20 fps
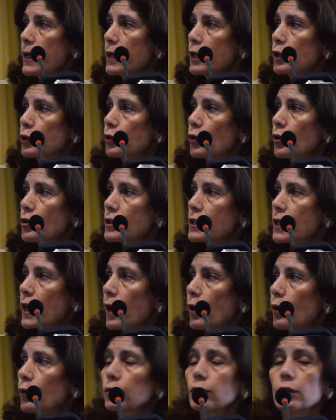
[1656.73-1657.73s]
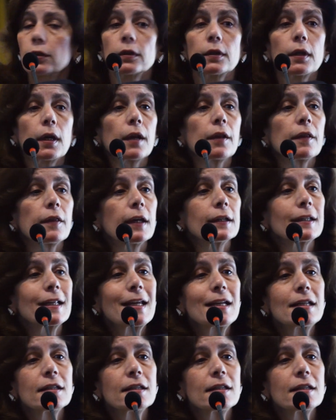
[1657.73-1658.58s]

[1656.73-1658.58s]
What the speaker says: It turns out that